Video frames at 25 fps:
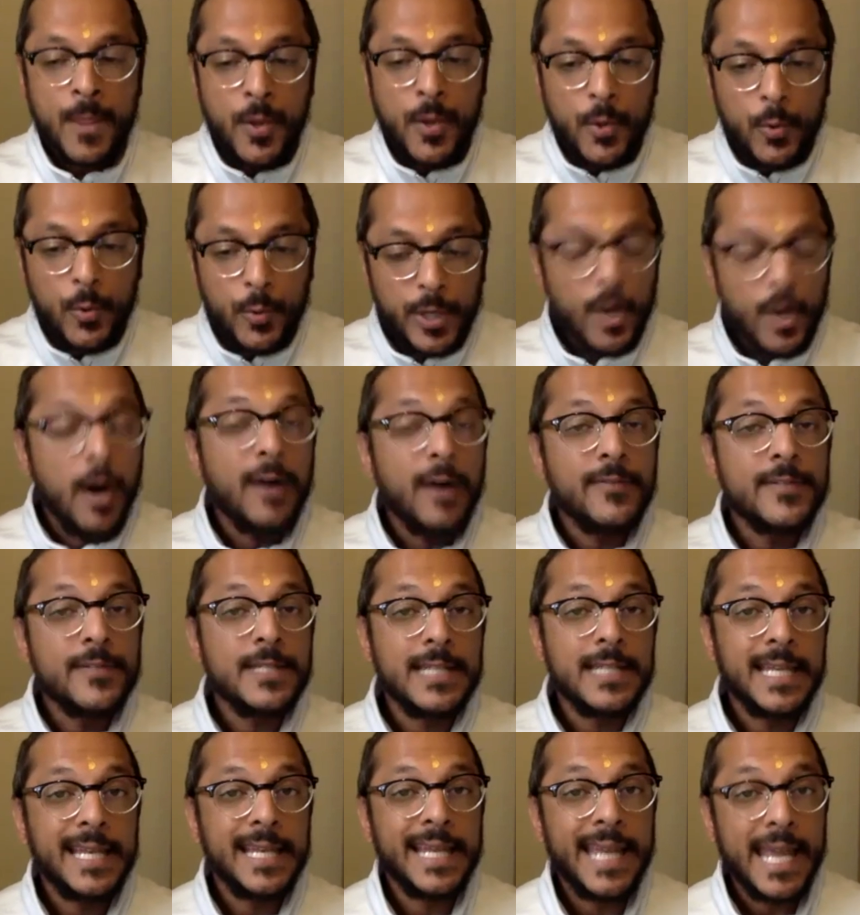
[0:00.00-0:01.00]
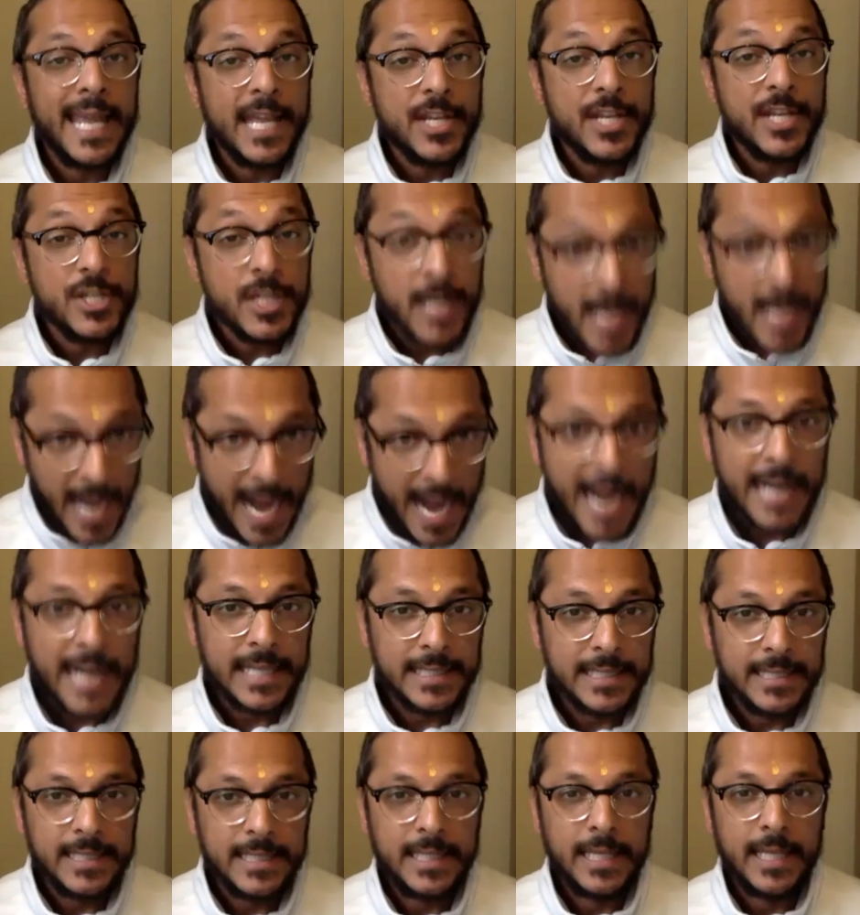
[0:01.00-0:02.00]
we often engage in arti.
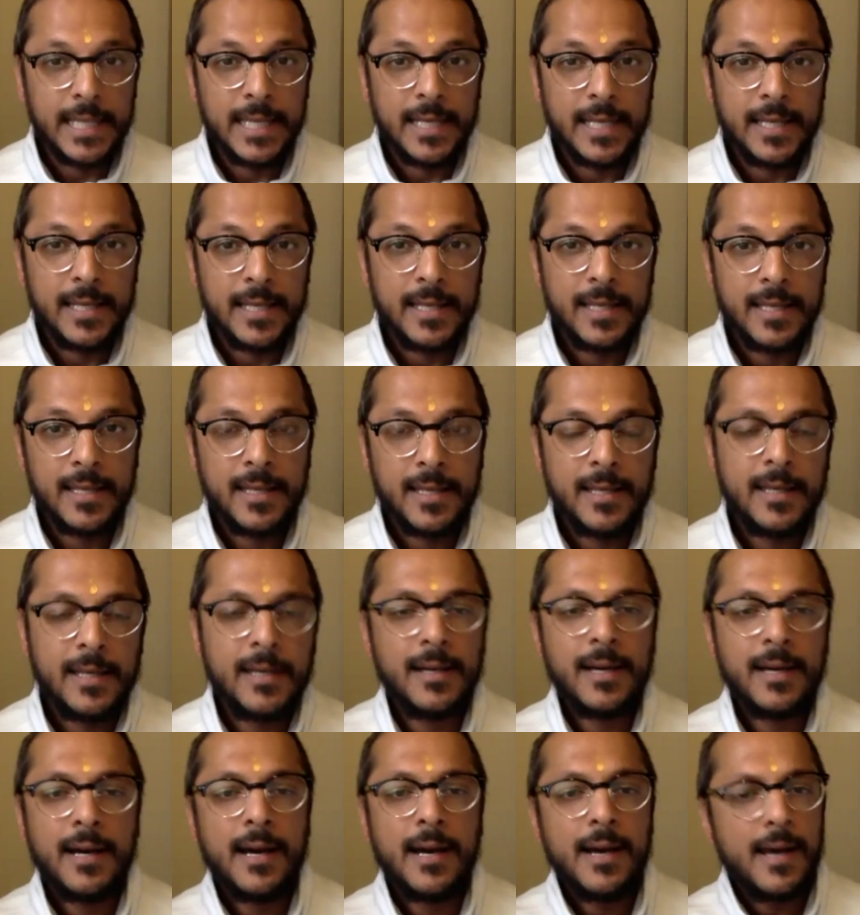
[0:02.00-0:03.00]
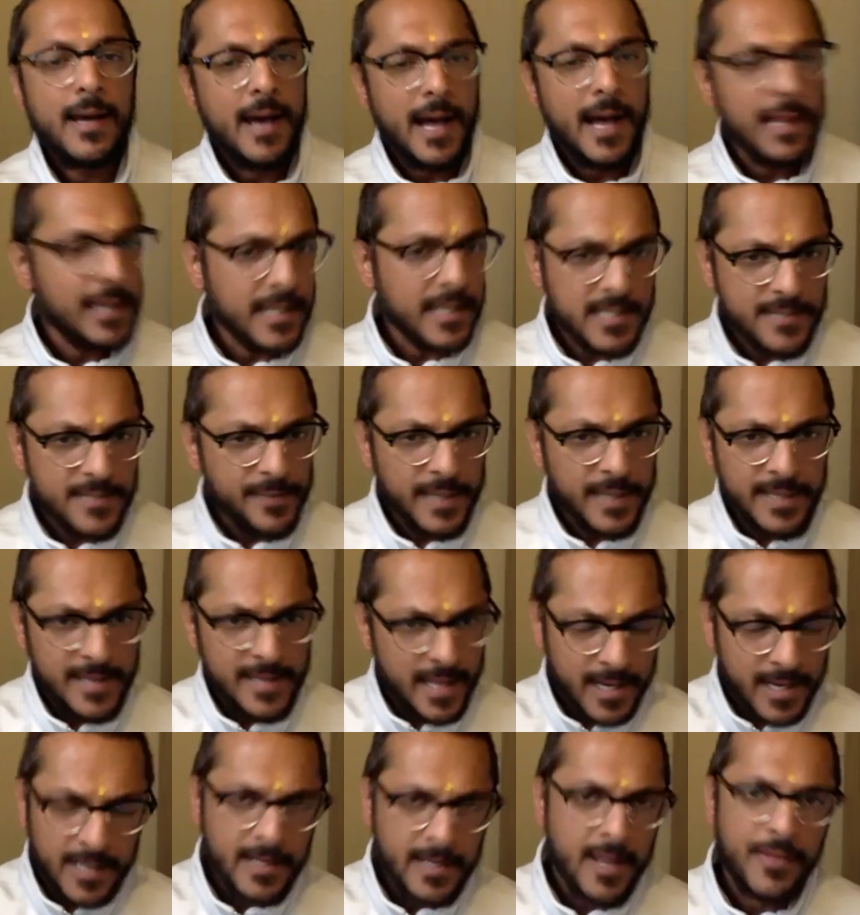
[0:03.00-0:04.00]
I'll explain
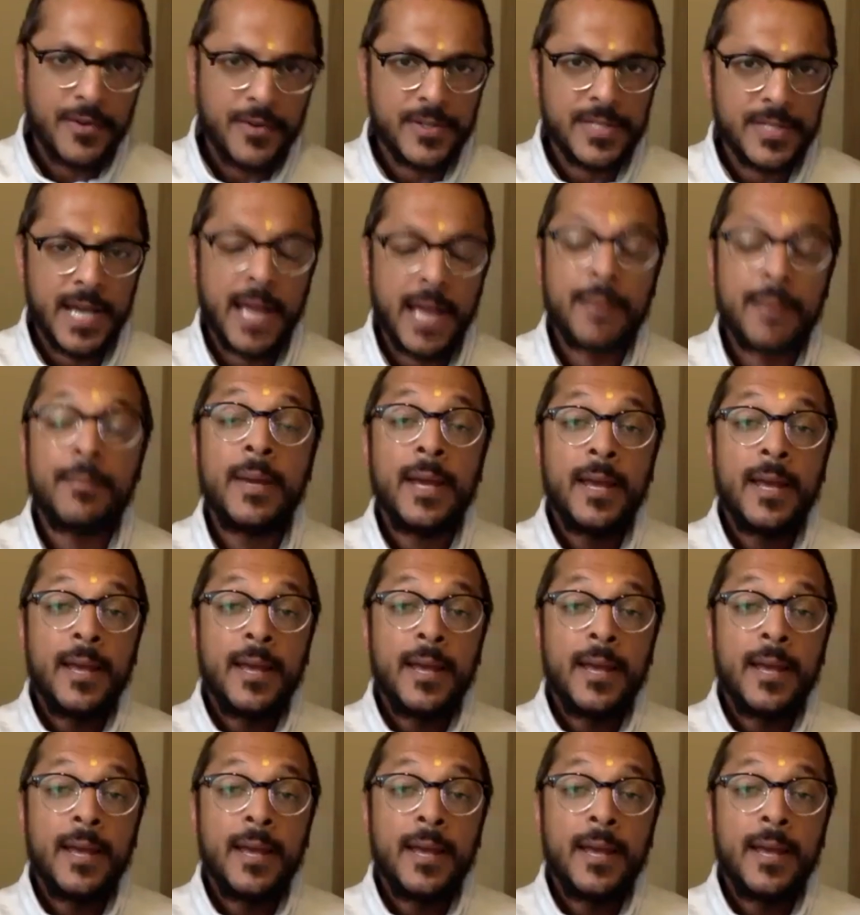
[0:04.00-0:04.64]
that another time.